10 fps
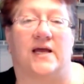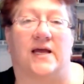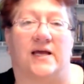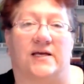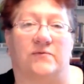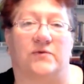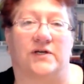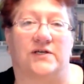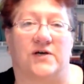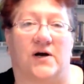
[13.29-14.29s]
and we're
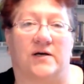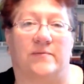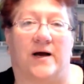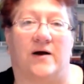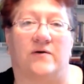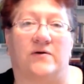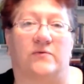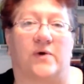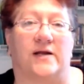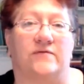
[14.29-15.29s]
going to talk about
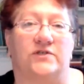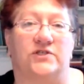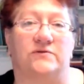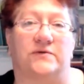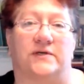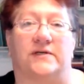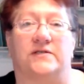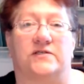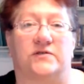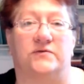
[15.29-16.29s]
writing for children.
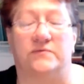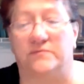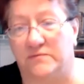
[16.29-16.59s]
Sue?